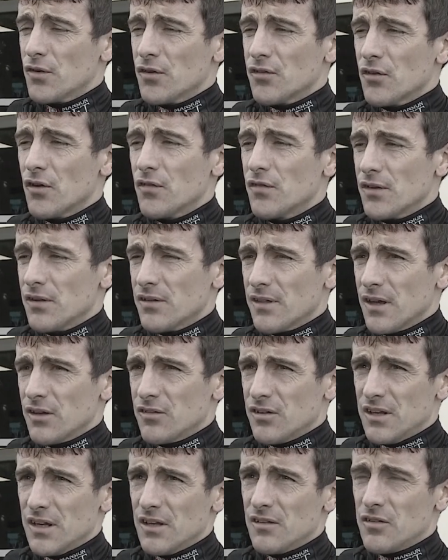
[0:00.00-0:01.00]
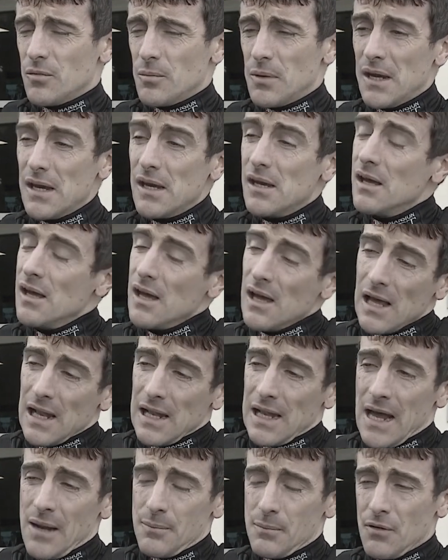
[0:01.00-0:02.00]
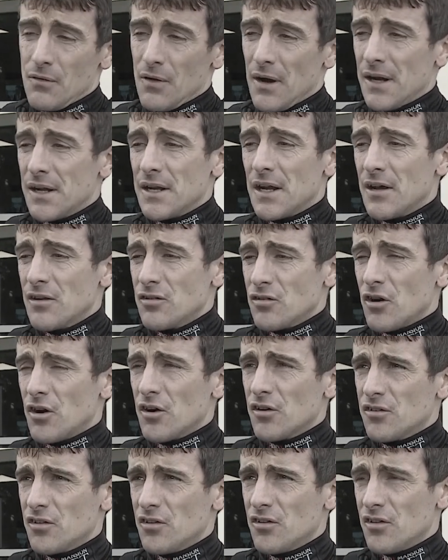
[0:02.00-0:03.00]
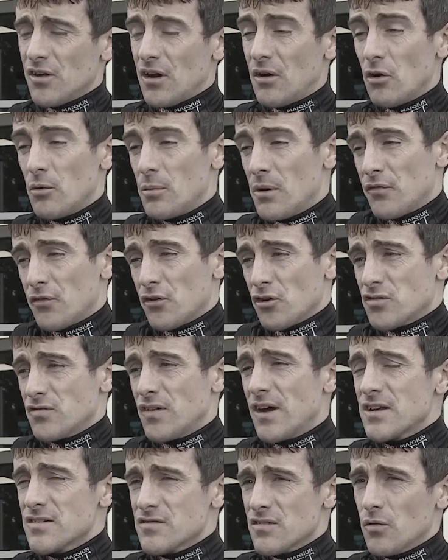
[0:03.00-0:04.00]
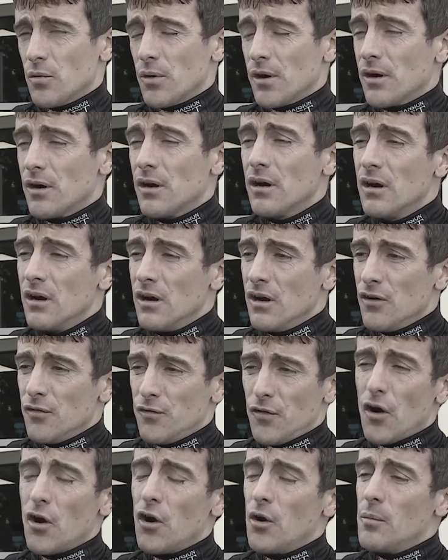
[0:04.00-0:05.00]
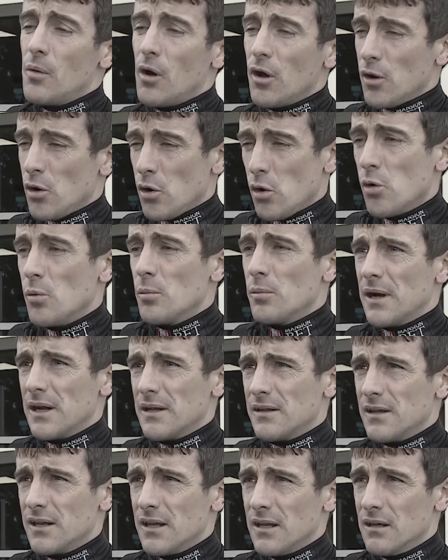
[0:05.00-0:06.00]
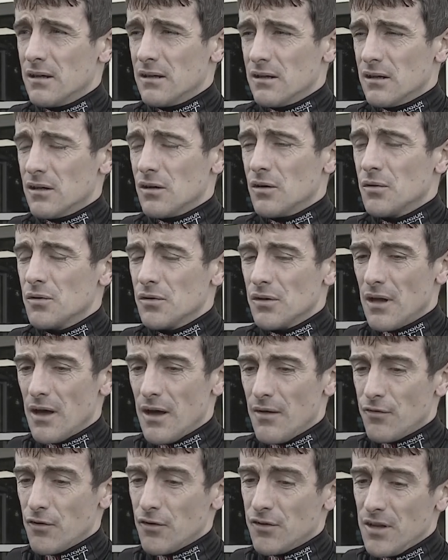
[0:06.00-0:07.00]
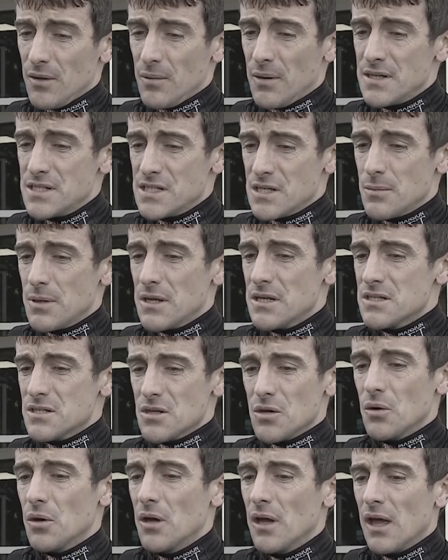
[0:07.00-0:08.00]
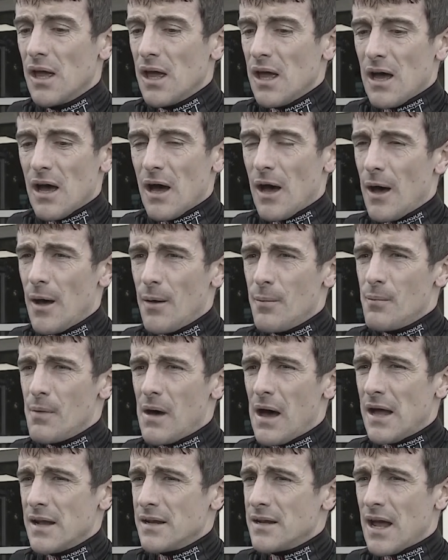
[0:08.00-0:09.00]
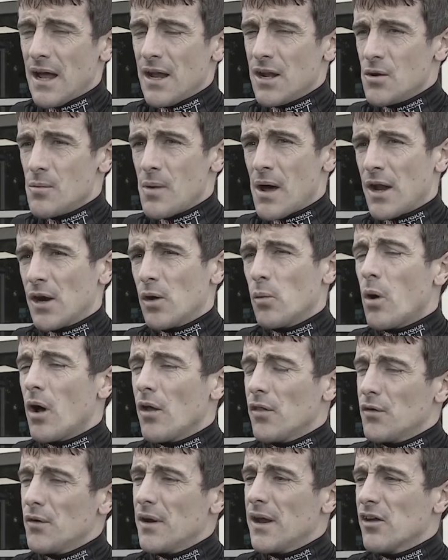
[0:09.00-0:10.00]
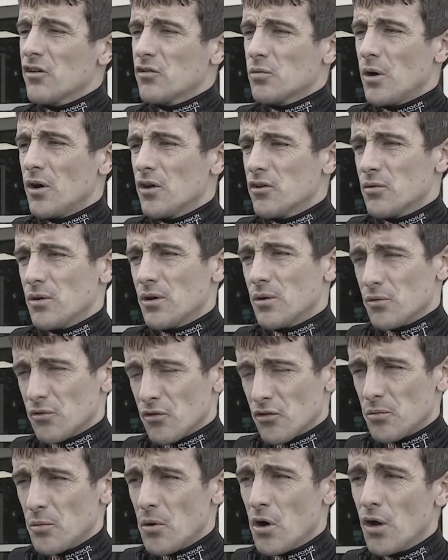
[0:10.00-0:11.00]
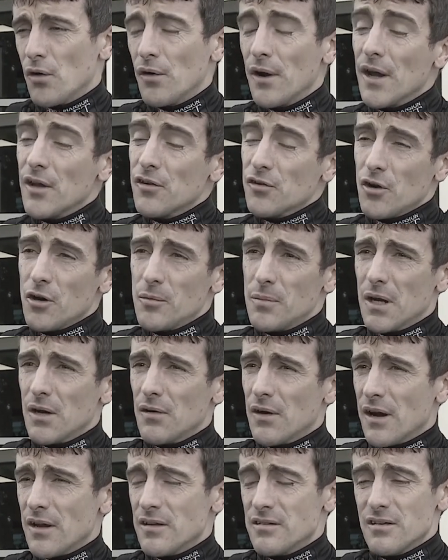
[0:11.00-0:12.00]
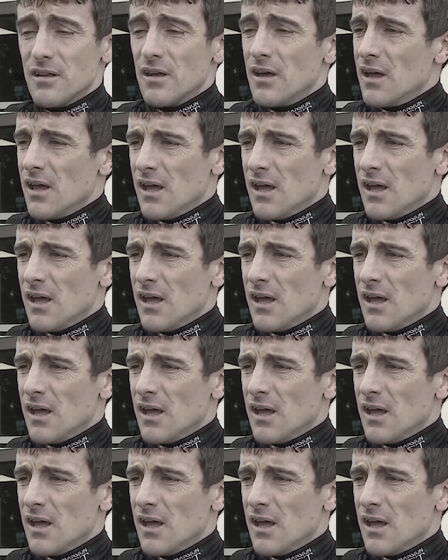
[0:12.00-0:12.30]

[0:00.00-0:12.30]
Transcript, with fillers: for stuff, things he did to me, letting me ride nice horses, and I rode my first festival winner for him on a homebred that he, you know, uh, for Timmy's to be. So, um, and, and no matter what the race was, whether it was a small race or a big race,